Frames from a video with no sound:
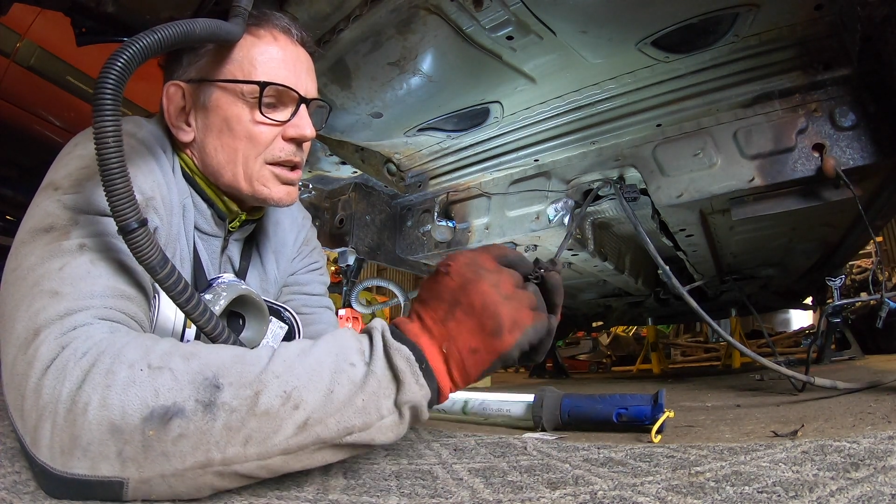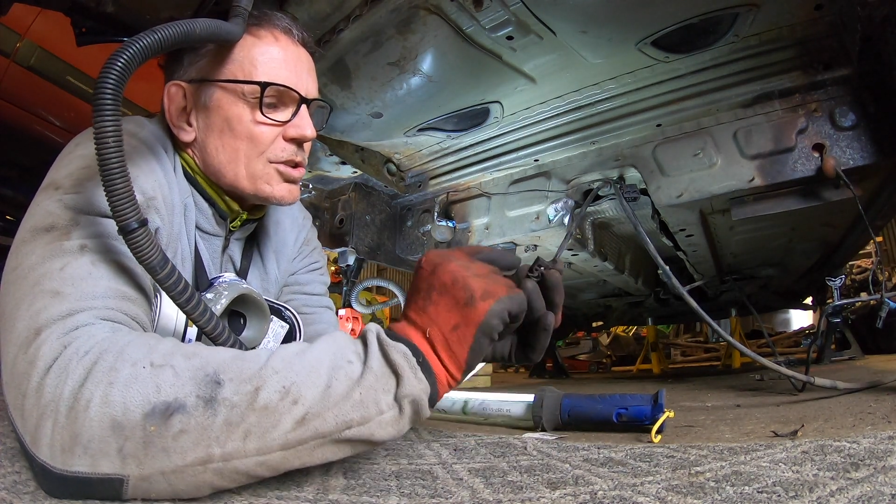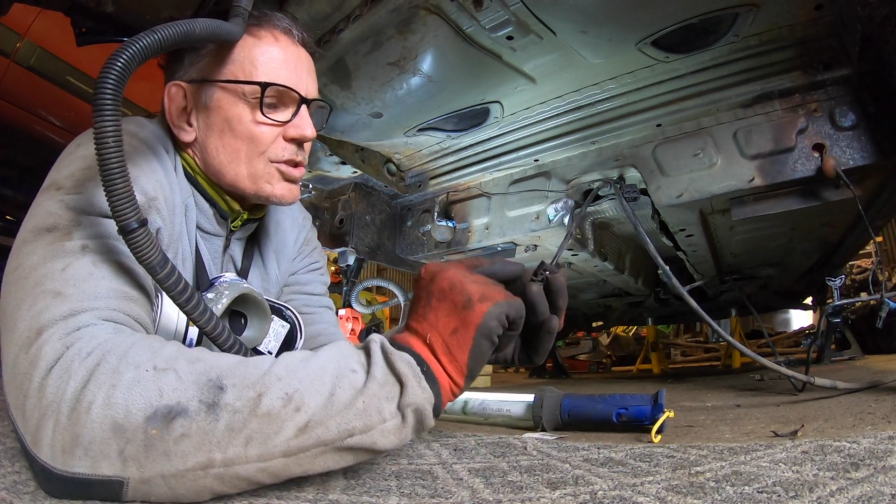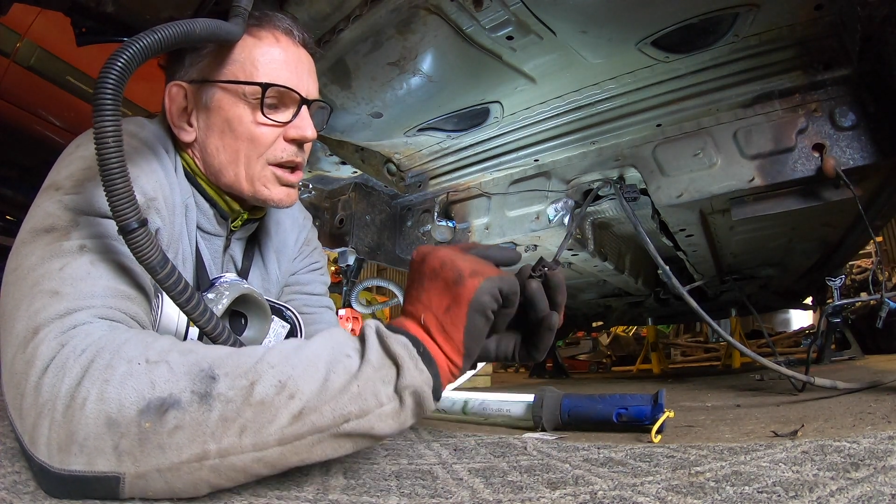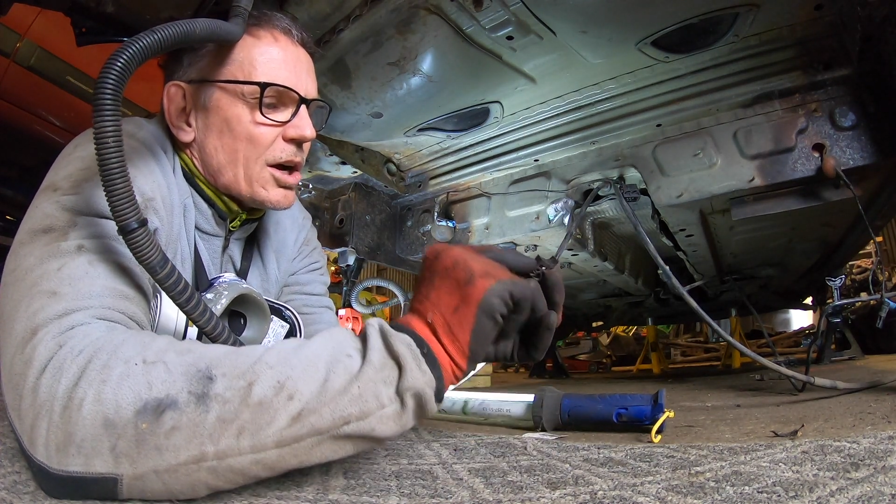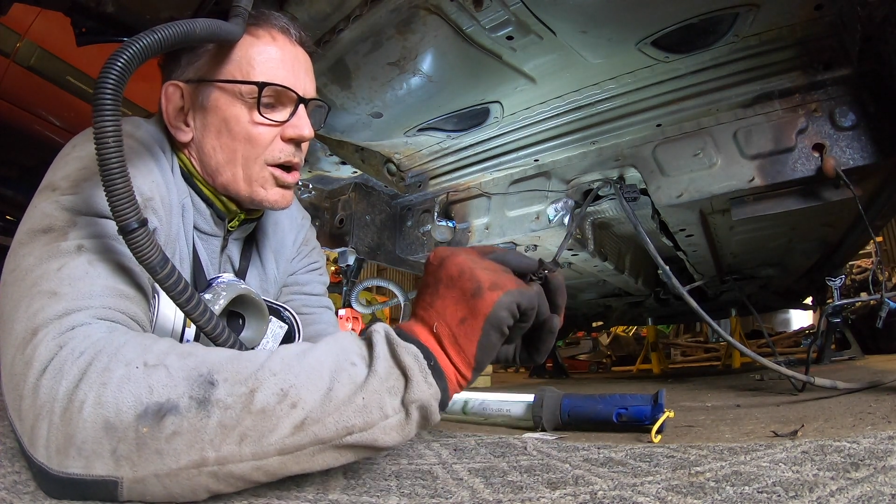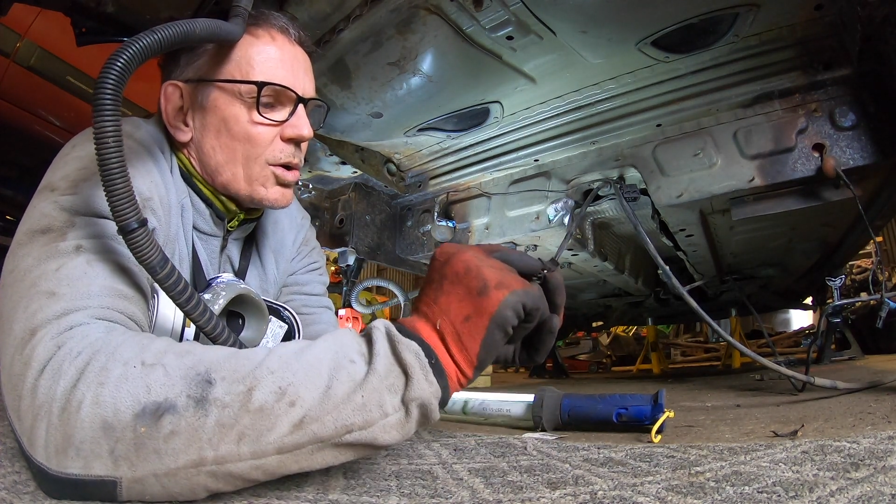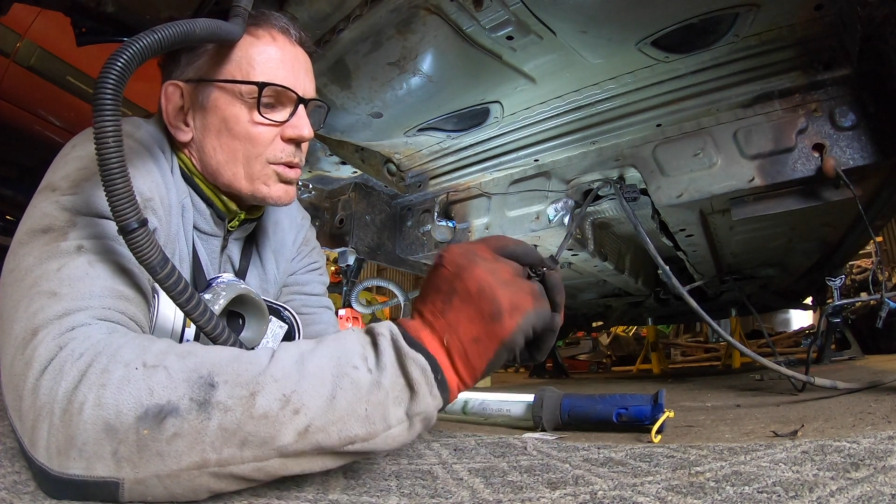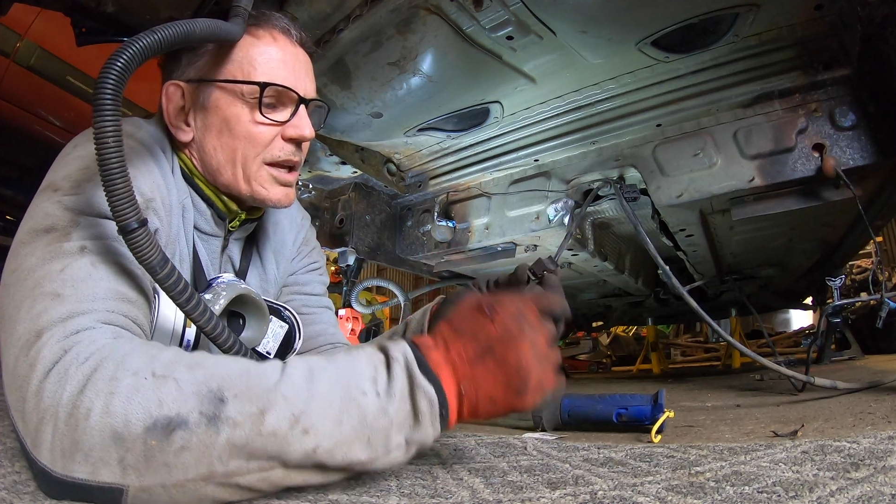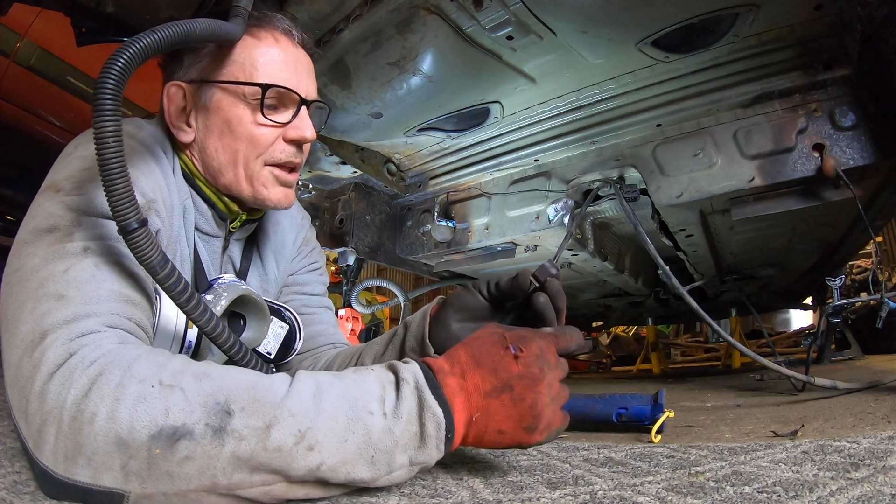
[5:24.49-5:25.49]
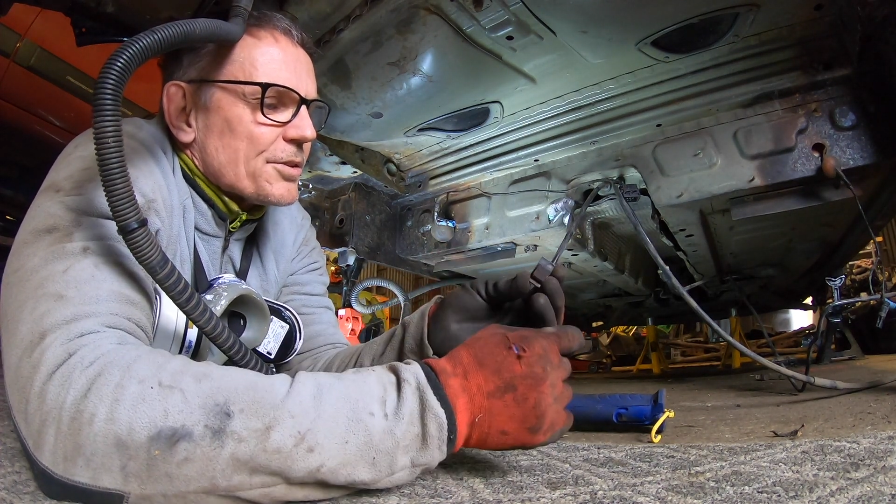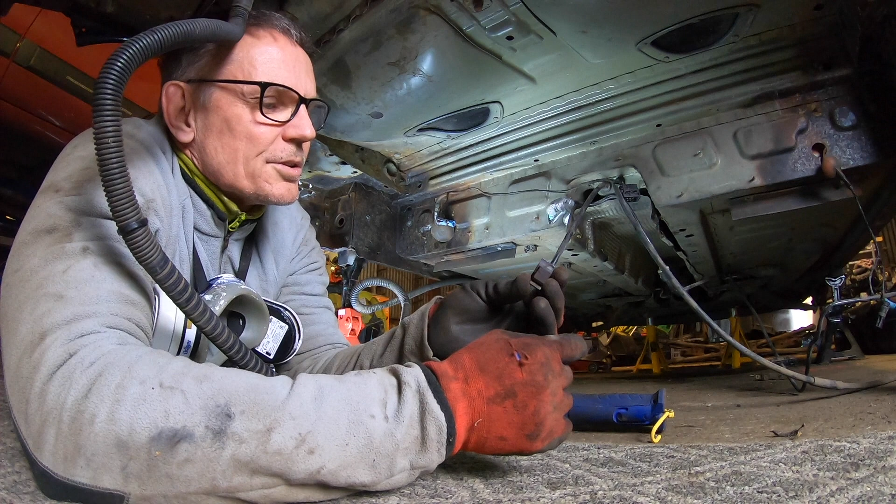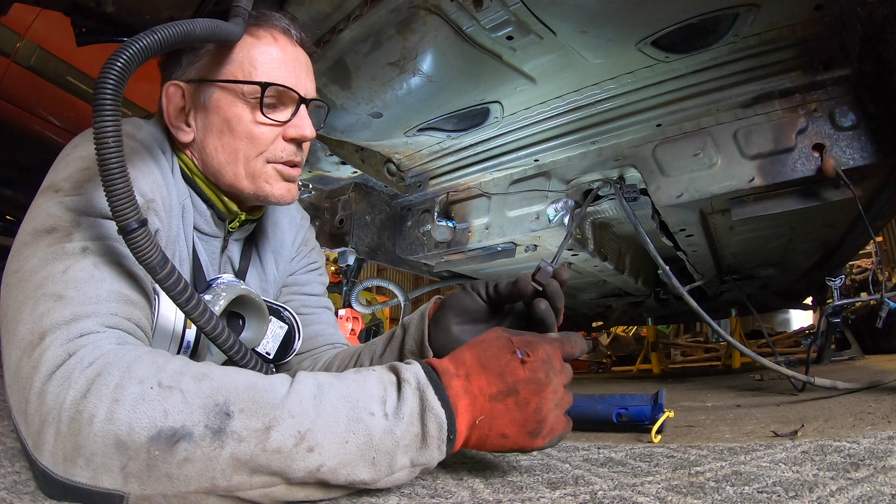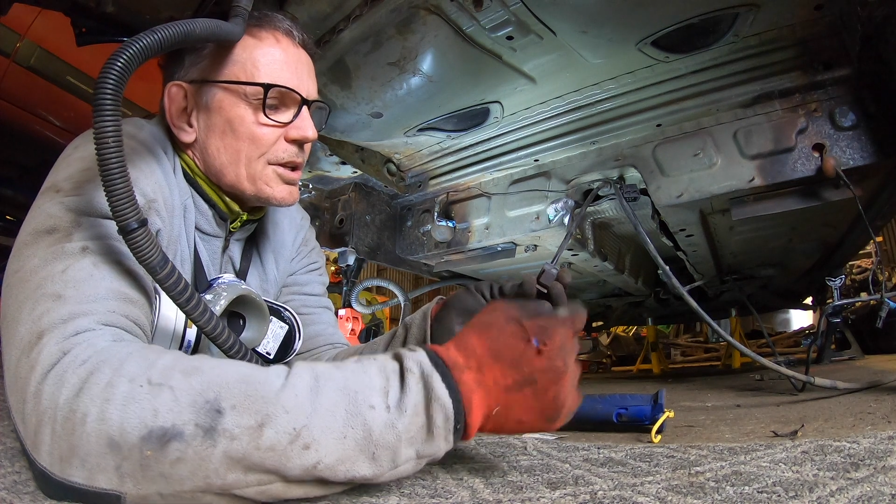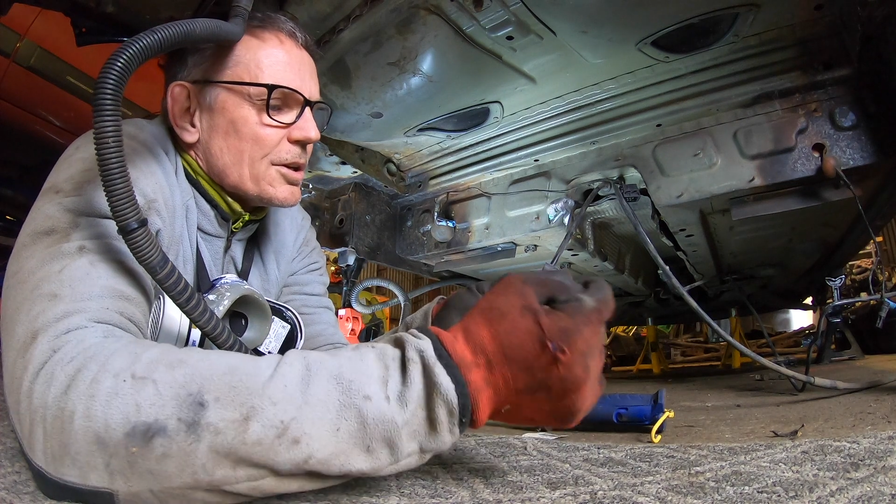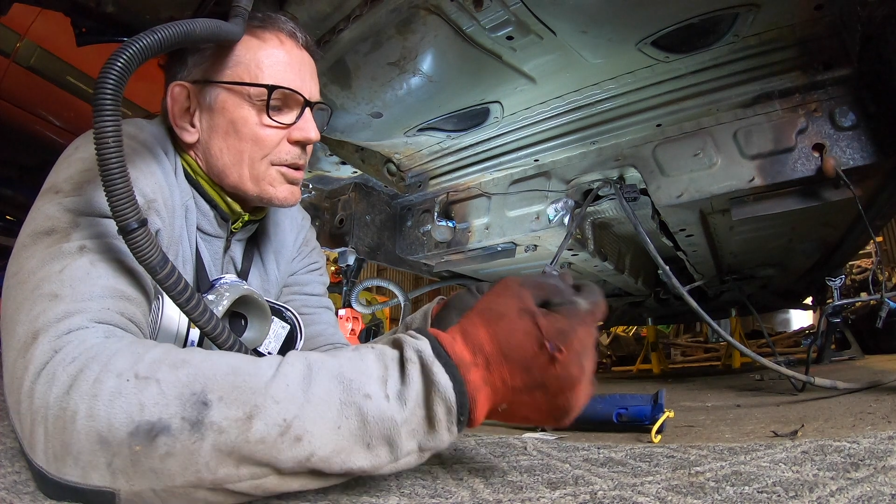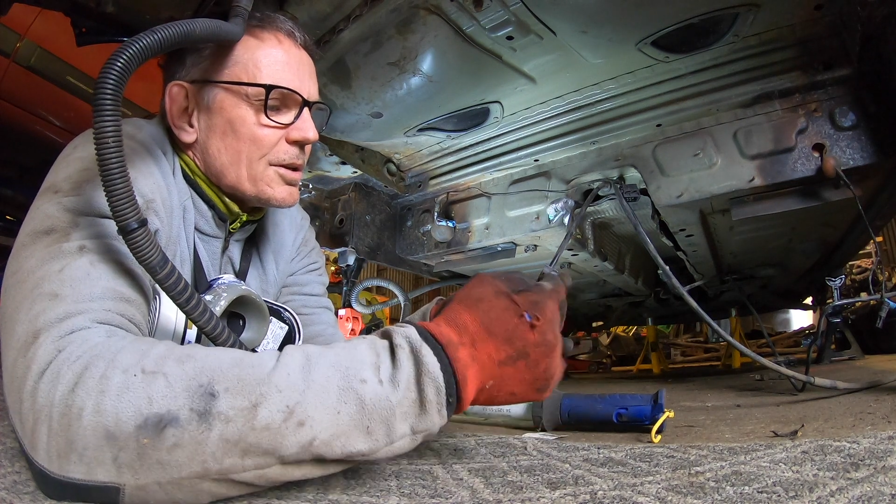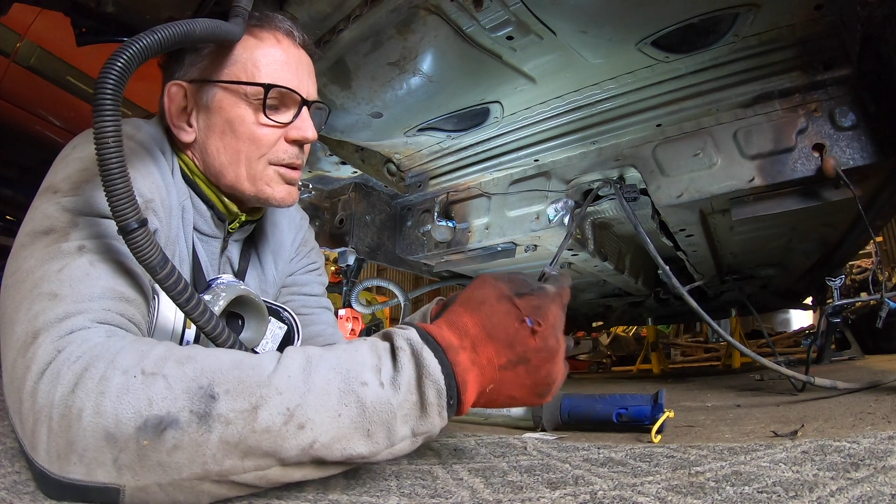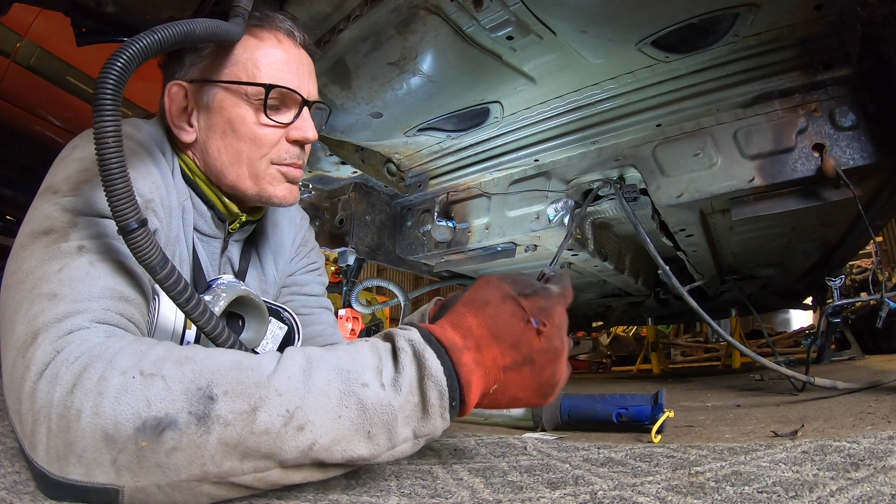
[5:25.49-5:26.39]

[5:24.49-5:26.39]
drill a hole down through there and